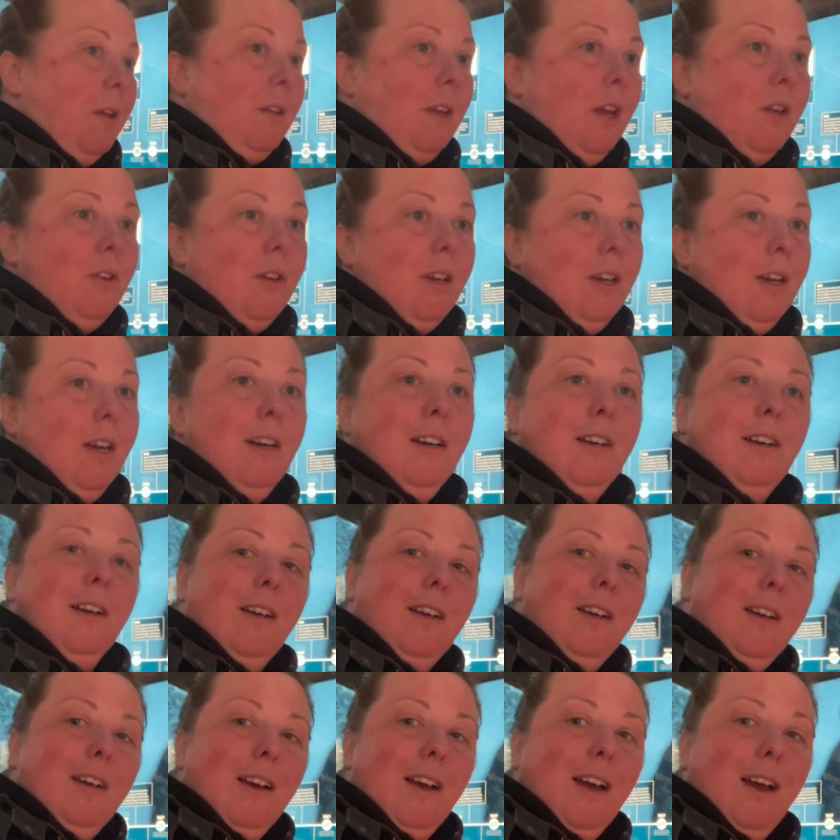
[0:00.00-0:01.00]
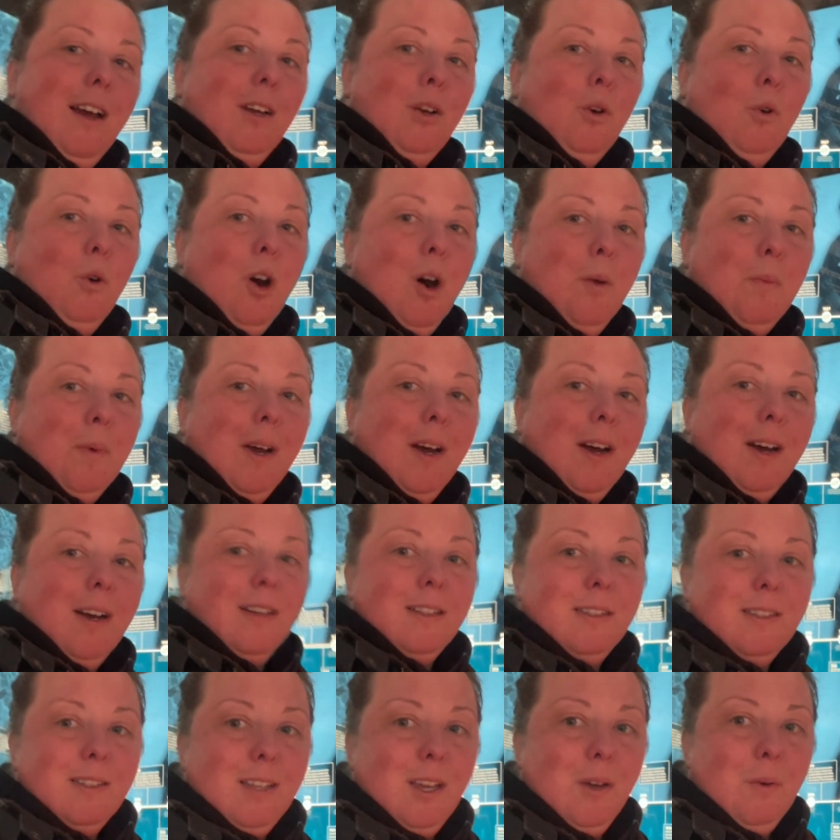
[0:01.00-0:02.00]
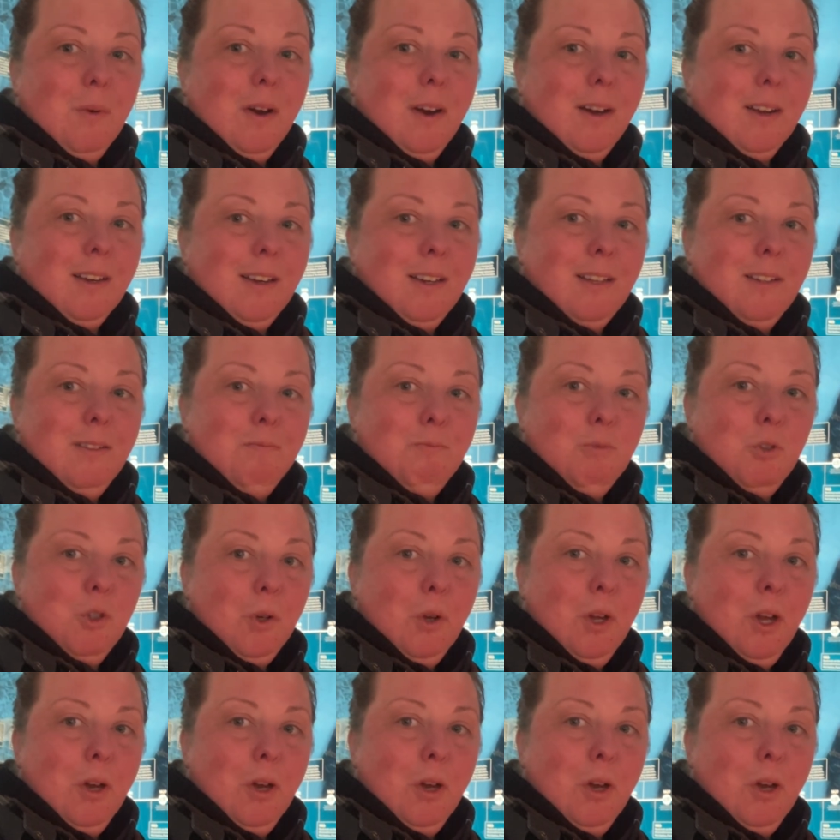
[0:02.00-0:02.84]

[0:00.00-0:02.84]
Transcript: down here and go up and see what I can show you